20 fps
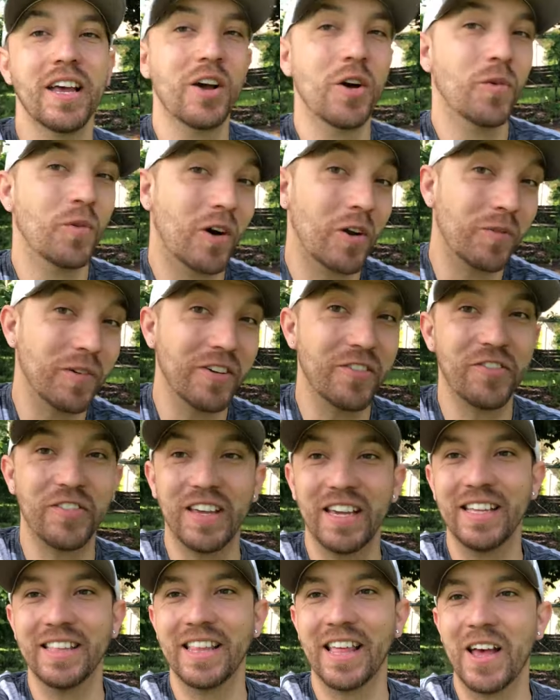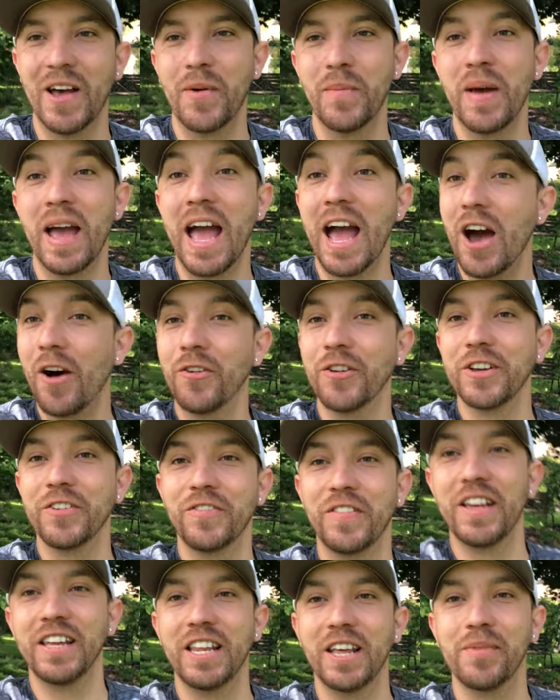what we feed them, how we
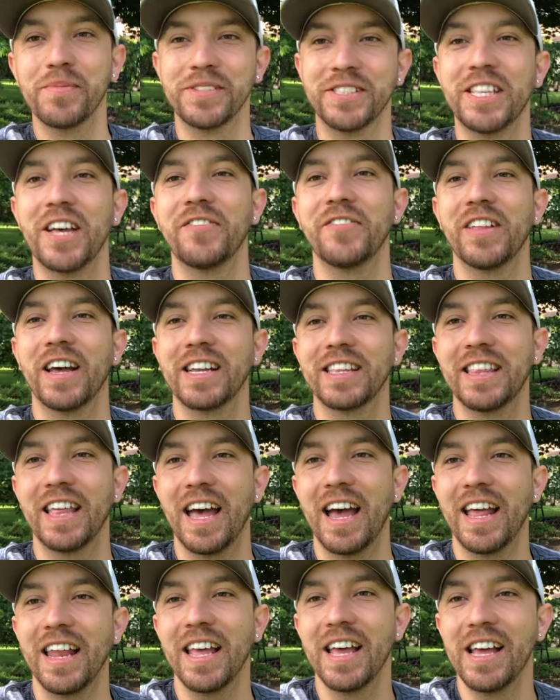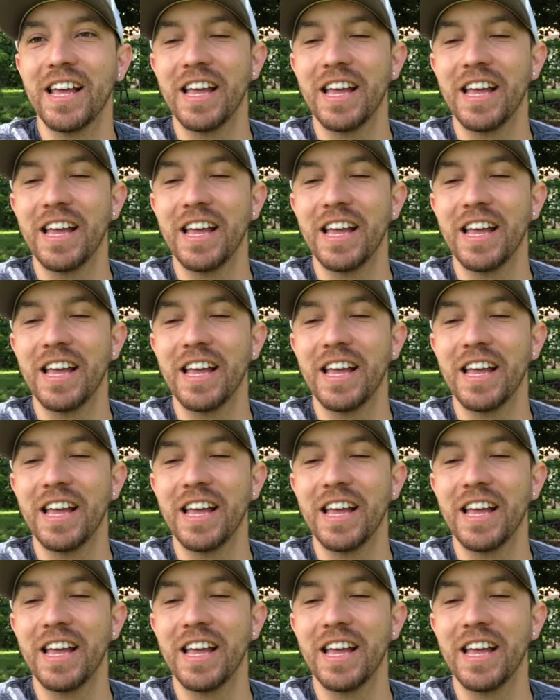feed them, stuff like that.